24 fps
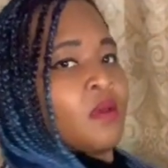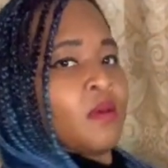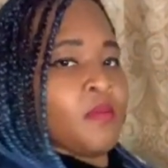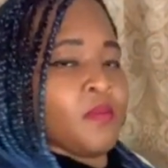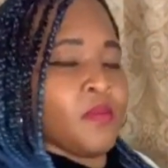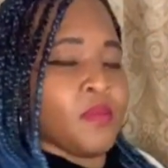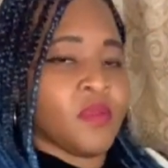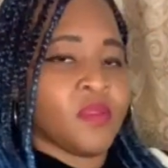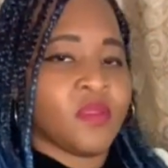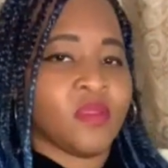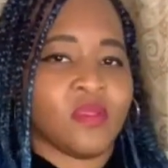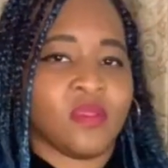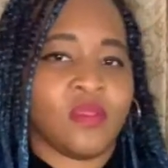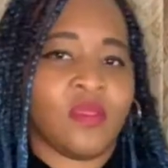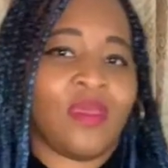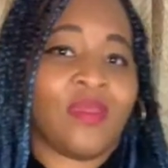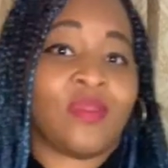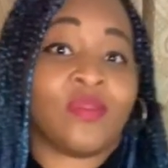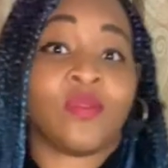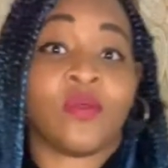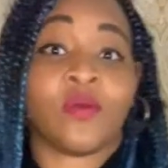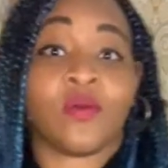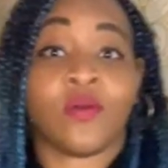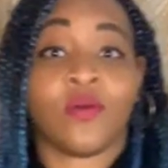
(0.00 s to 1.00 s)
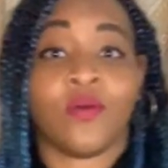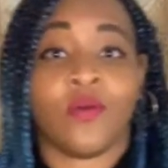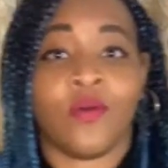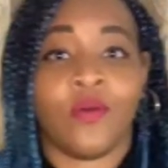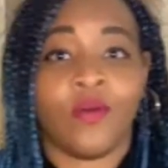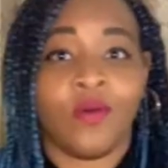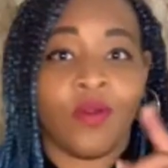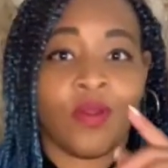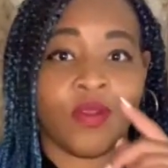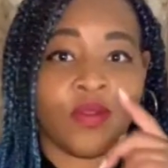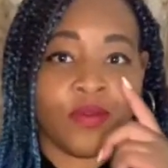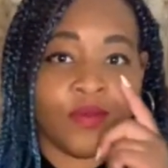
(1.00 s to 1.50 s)
but look like
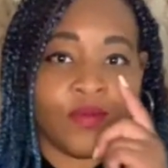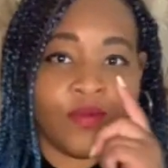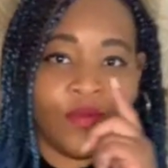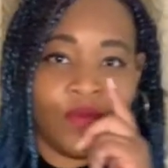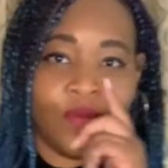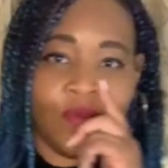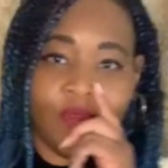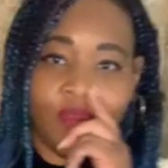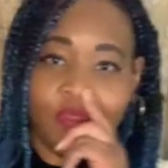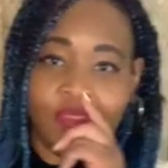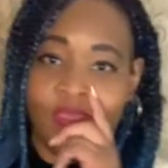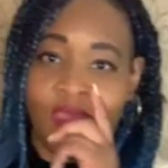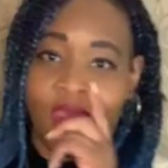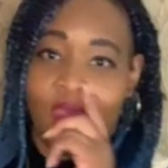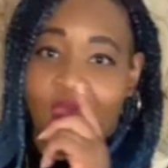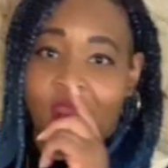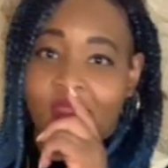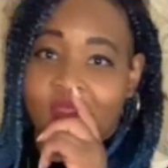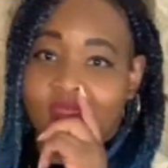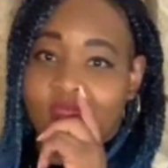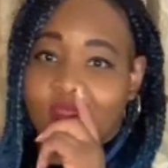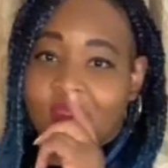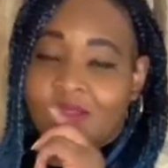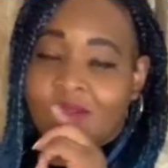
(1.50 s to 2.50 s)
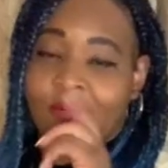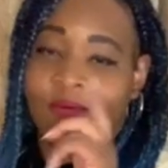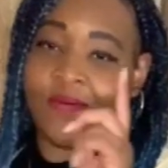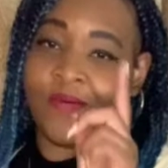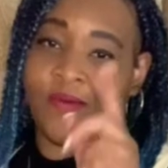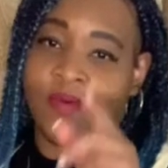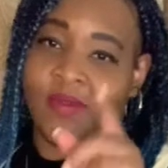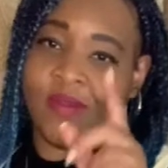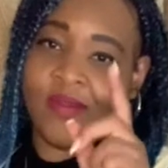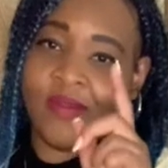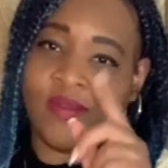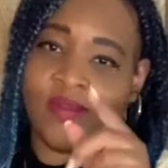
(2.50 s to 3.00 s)
corduroy. That's the
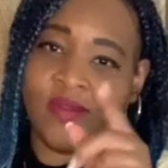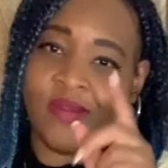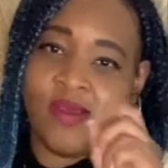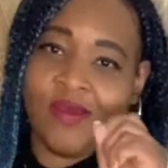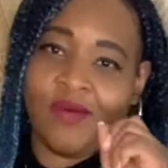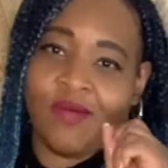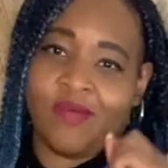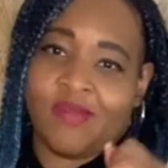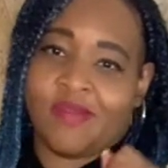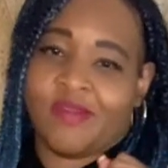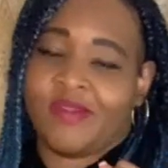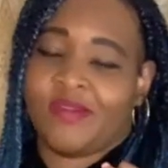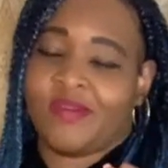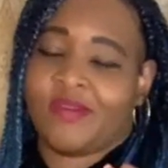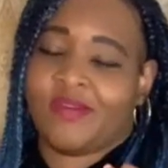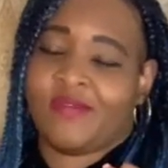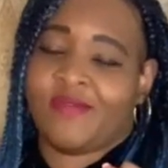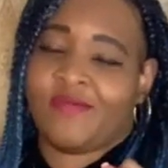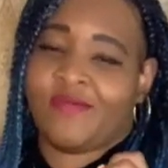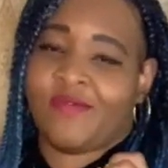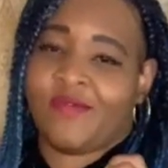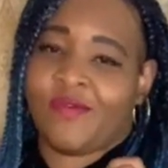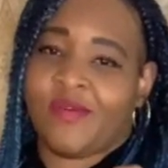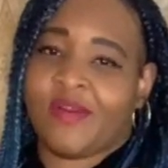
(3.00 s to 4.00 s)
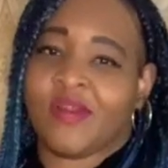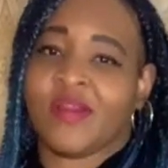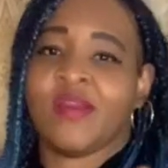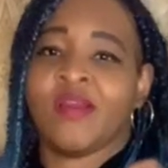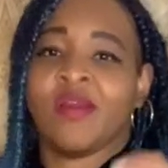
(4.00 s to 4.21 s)
word I was looking for.